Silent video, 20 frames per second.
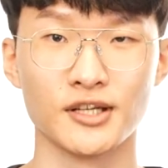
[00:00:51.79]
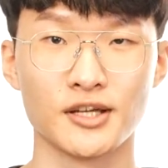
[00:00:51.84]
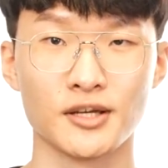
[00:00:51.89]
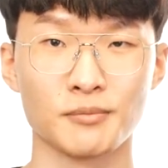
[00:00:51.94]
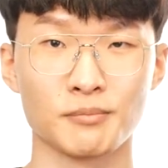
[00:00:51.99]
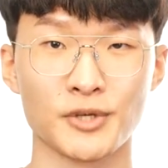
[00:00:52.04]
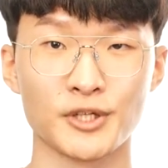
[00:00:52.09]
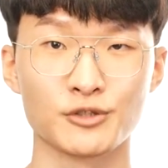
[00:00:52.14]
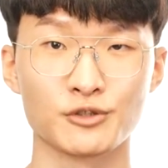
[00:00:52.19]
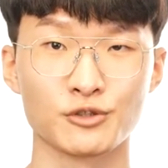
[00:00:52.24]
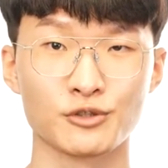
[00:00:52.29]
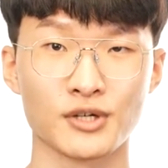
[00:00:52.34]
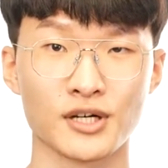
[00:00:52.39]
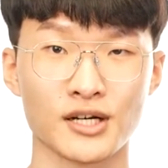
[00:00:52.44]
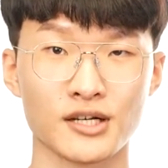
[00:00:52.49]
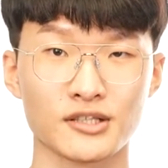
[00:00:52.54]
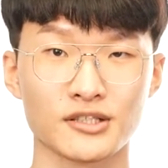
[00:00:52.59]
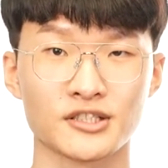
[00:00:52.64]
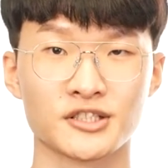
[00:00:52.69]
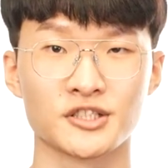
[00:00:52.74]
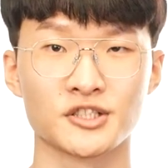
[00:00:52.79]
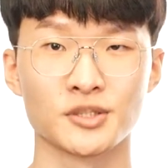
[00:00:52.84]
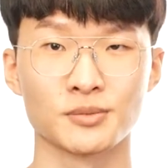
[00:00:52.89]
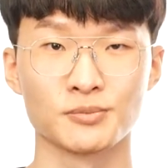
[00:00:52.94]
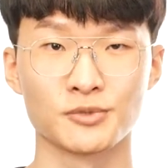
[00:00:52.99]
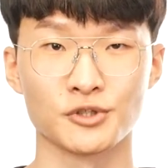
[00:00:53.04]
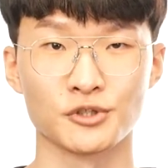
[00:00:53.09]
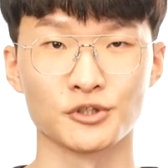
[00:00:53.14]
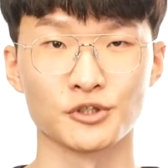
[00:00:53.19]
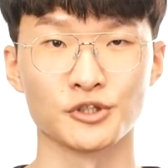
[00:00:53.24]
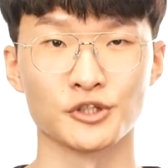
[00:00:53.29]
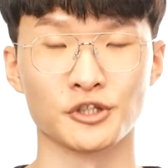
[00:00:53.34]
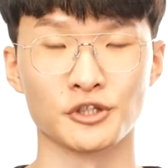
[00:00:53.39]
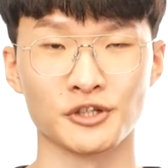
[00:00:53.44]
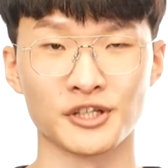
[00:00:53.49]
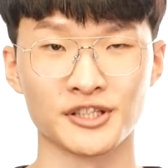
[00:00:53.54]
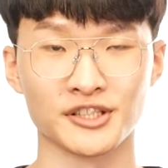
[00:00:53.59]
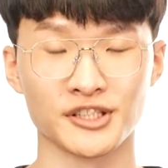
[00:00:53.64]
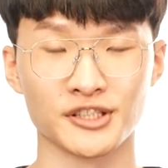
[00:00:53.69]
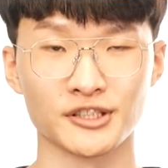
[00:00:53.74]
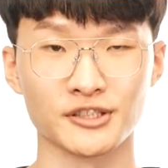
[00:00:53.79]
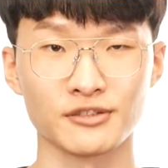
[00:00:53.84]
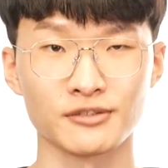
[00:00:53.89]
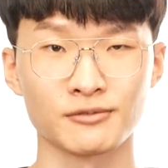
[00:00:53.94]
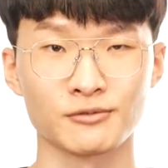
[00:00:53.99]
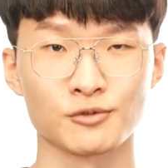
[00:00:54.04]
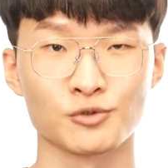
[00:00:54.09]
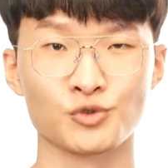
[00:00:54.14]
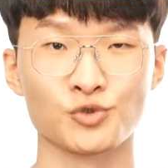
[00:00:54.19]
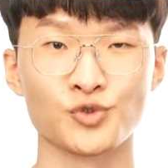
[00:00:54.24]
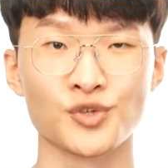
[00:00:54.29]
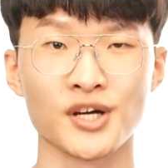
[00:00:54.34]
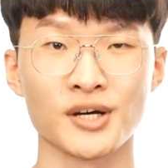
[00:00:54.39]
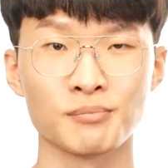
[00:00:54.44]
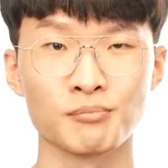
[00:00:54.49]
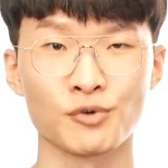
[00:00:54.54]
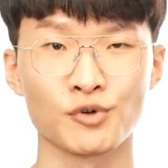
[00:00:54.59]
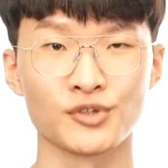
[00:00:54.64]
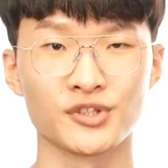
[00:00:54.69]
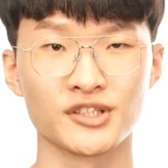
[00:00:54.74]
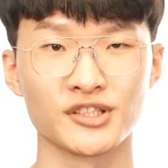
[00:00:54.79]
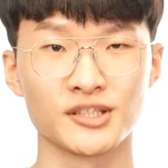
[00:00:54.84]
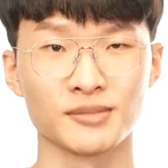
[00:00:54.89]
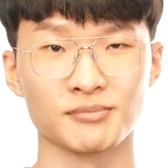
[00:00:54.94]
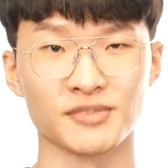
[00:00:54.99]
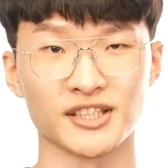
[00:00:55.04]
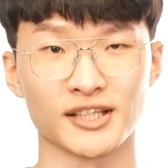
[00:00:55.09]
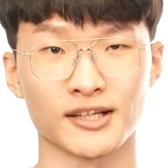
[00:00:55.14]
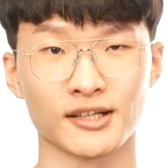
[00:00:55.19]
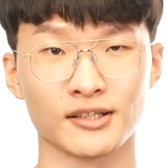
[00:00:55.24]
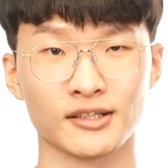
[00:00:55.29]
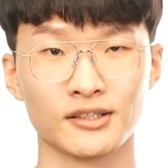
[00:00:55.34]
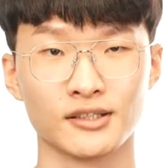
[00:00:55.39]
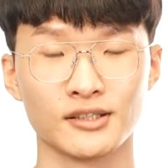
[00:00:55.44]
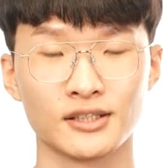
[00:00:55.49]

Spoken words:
are key factors that directly contribute to revenue.